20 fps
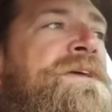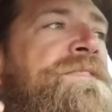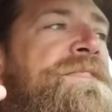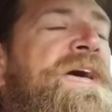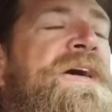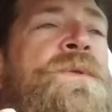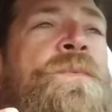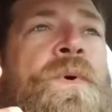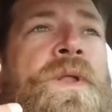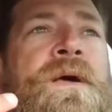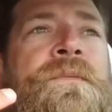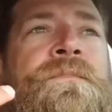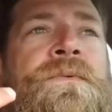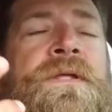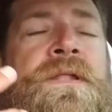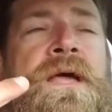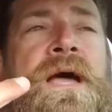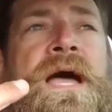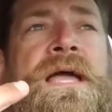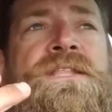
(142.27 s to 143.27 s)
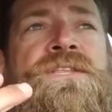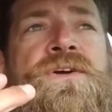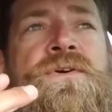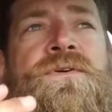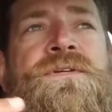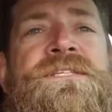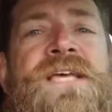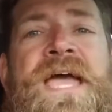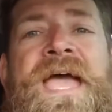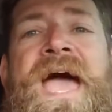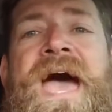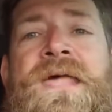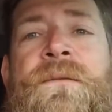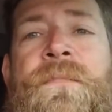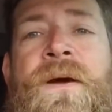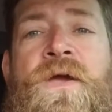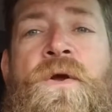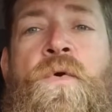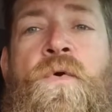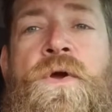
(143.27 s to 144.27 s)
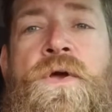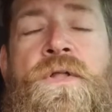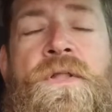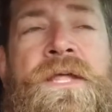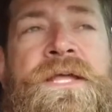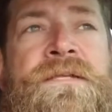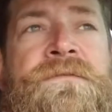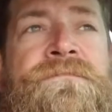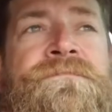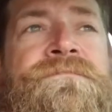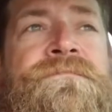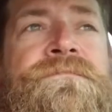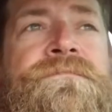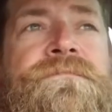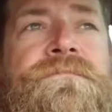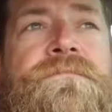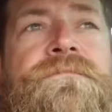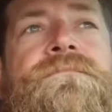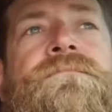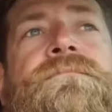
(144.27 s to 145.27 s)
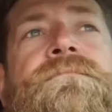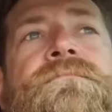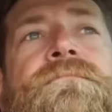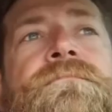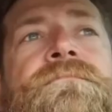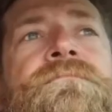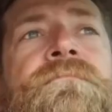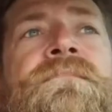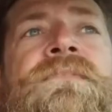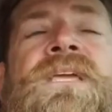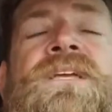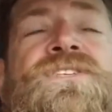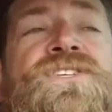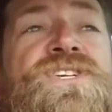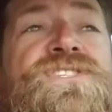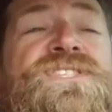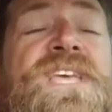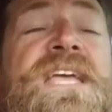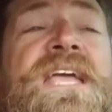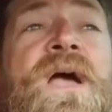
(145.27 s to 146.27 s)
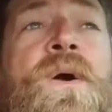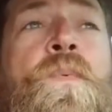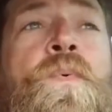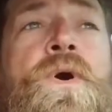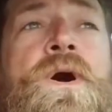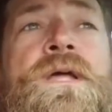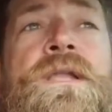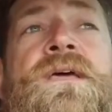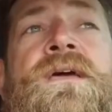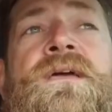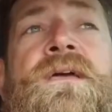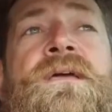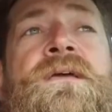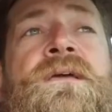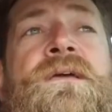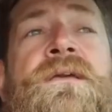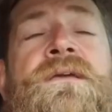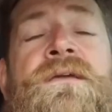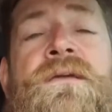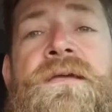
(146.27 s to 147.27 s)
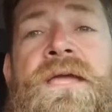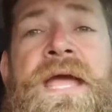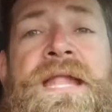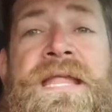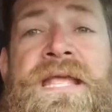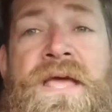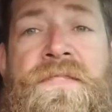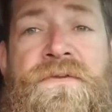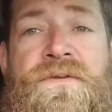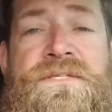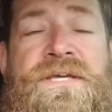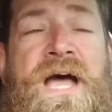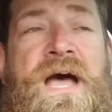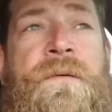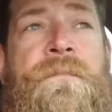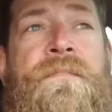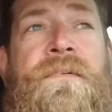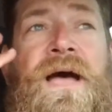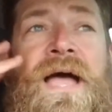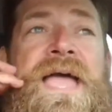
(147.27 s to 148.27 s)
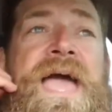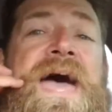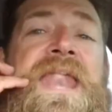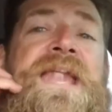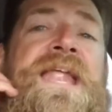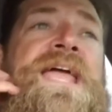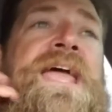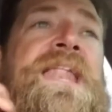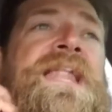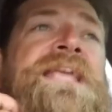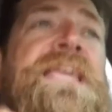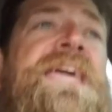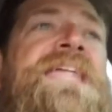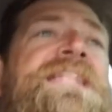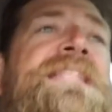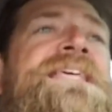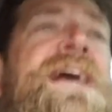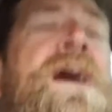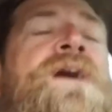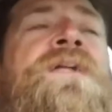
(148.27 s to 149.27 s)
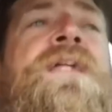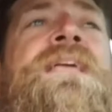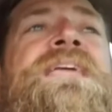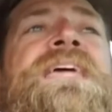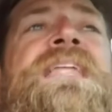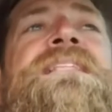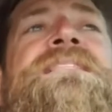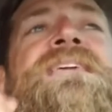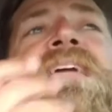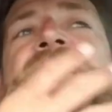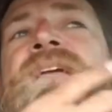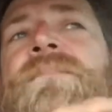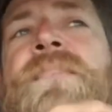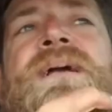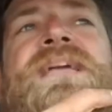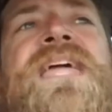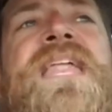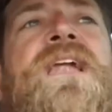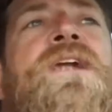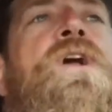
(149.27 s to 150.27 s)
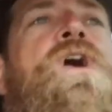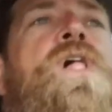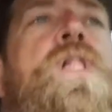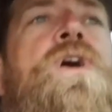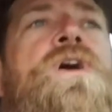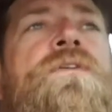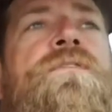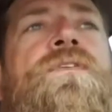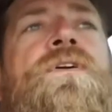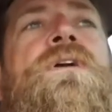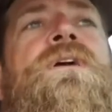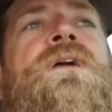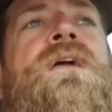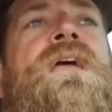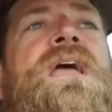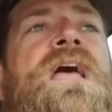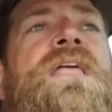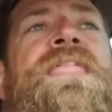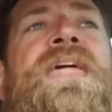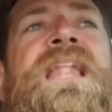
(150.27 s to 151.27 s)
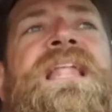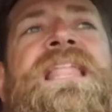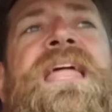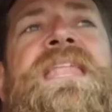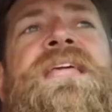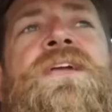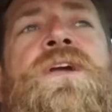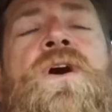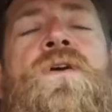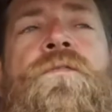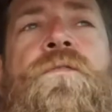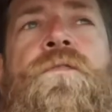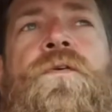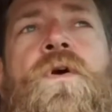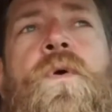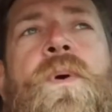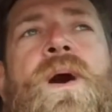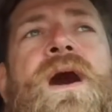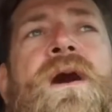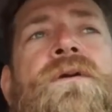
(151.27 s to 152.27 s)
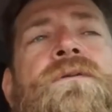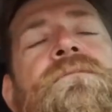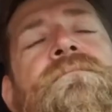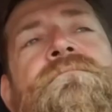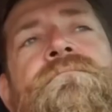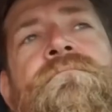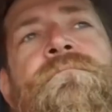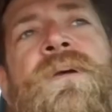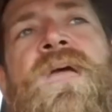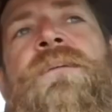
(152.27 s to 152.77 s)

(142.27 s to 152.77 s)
Then what I do is I add my oil in, just like I would any other time. I add it in, I get it down, I get it deep, I get it all over, and then I let it go for a while.